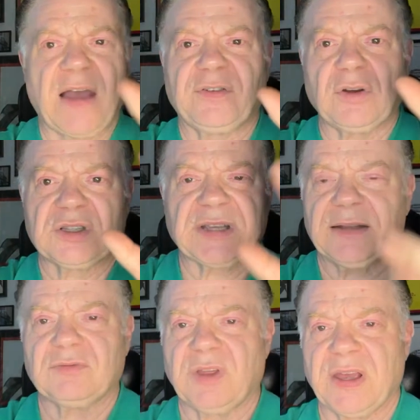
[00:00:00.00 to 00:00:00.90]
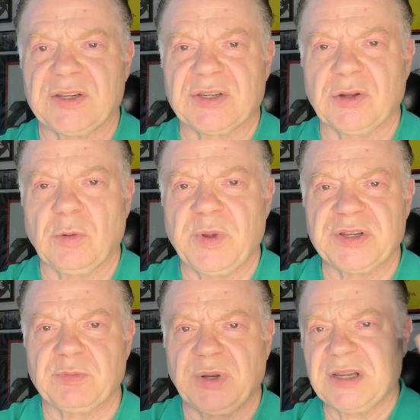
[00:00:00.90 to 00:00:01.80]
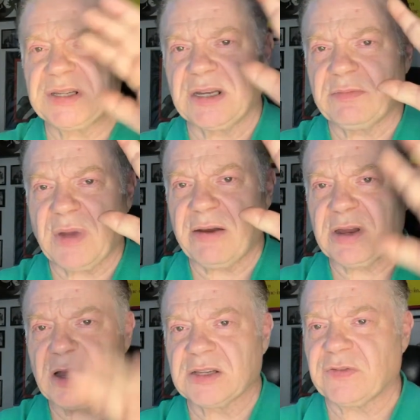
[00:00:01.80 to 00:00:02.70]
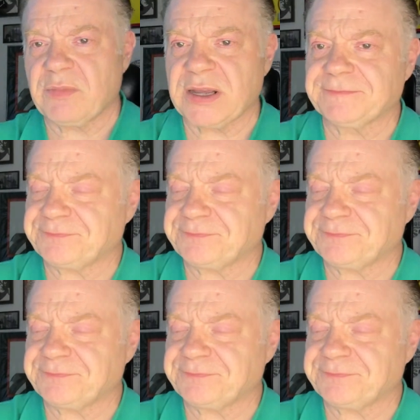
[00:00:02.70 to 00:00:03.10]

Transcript: have contact with Agent Stool Pigeon, please send him my regards from me.